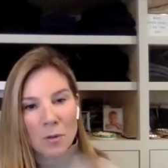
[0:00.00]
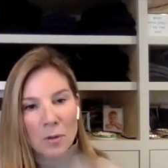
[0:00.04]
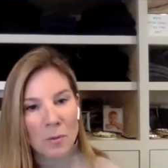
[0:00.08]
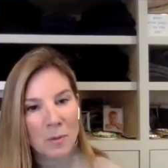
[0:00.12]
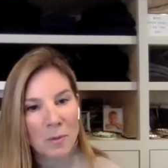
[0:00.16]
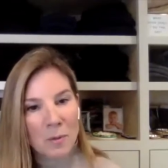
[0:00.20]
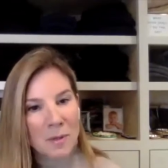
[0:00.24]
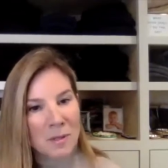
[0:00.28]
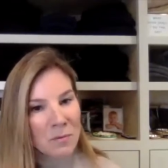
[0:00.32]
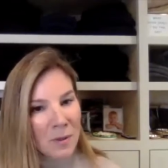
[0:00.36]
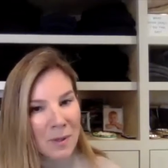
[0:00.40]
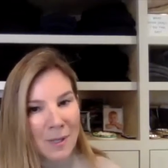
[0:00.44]
There
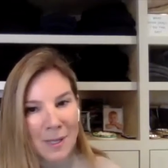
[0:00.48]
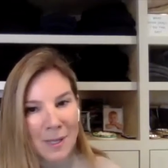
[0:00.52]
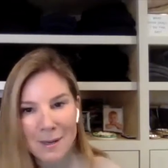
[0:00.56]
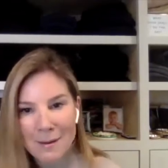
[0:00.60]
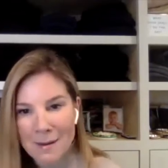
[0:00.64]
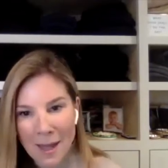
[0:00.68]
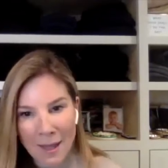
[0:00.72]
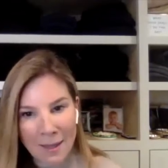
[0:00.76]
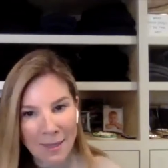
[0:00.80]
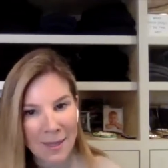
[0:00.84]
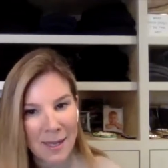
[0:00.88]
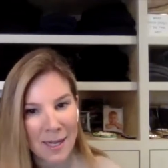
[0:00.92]
was really
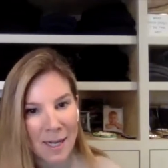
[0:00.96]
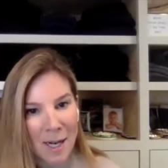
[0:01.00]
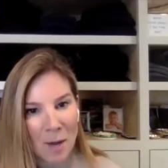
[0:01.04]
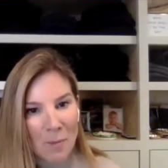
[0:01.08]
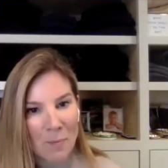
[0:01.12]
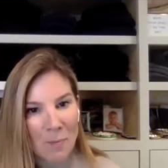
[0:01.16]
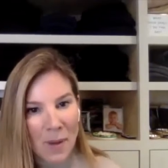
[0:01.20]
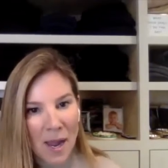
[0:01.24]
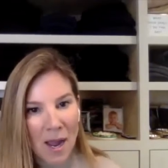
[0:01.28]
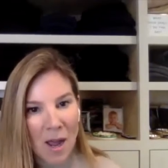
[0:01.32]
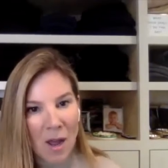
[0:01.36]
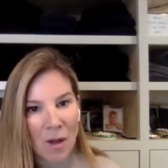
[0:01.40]
nothing
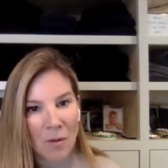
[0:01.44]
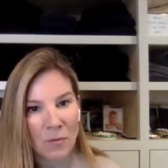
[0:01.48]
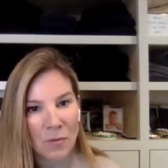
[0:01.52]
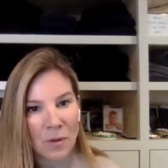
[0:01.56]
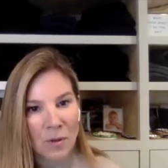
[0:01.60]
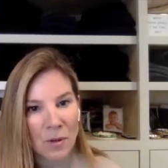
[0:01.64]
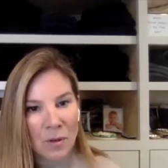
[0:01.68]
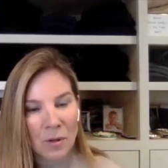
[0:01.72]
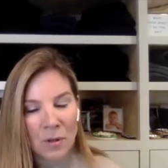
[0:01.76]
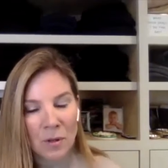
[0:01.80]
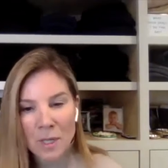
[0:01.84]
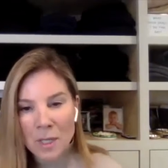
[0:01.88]
about
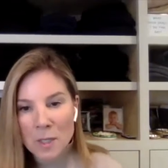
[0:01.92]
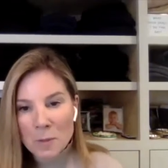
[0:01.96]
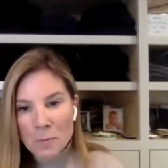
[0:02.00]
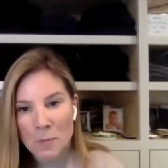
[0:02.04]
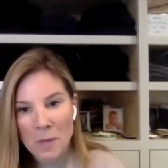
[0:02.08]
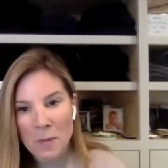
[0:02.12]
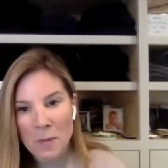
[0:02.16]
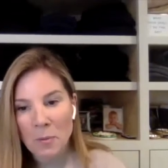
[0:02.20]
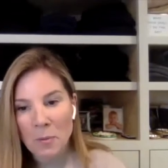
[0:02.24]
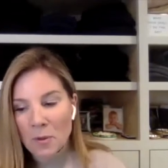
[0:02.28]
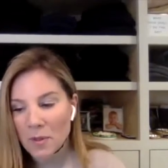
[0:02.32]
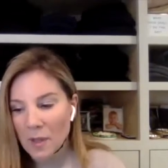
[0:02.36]
these
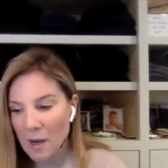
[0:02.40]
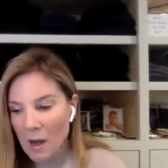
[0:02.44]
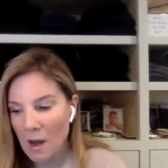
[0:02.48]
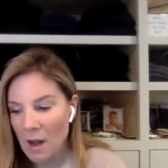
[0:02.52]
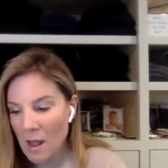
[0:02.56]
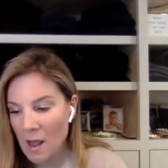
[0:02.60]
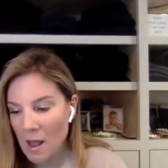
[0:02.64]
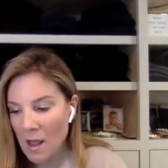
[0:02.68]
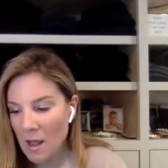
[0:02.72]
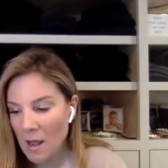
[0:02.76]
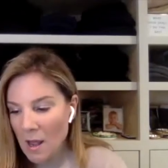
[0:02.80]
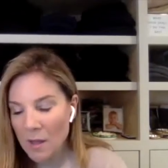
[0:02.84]
people that,
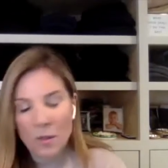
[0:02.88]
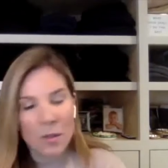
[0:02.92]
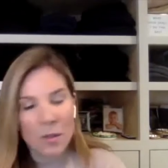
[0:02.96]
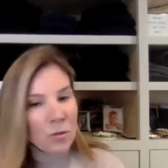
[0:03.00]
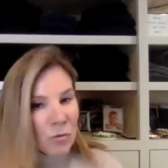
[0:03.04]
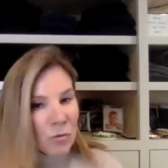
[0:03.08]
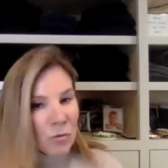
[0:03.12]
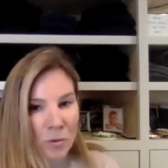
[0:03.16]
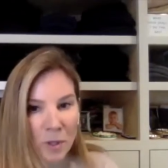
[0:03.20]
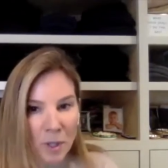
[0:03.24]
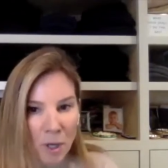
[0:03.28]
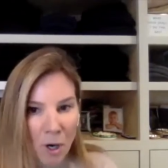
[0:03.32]
that
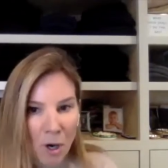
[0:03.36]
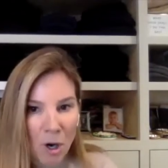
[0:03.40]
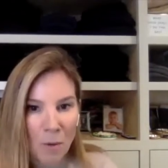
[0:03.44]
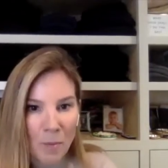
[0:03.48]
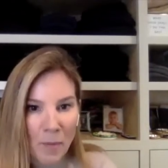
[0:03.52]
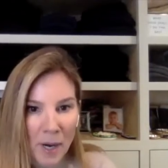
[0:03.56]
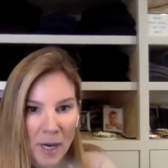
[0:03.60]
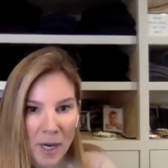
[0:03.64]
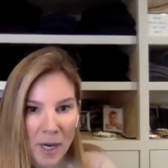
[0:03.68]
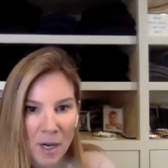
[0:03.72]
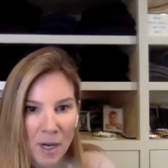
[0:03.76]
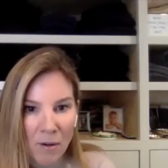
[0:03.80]
truly are
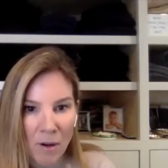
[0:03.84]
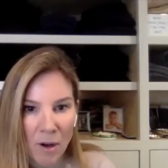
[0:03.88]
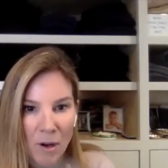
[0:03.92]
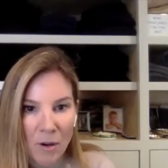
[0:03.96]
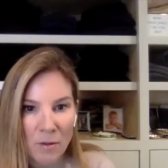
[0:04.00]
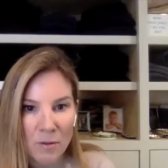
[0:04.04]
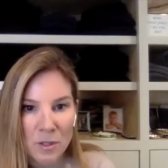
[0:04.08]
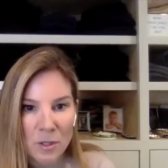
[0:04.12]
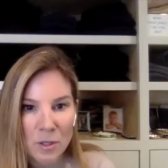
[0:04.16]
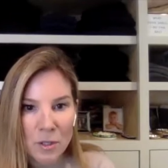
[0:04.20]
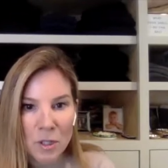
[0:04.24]
my heroes.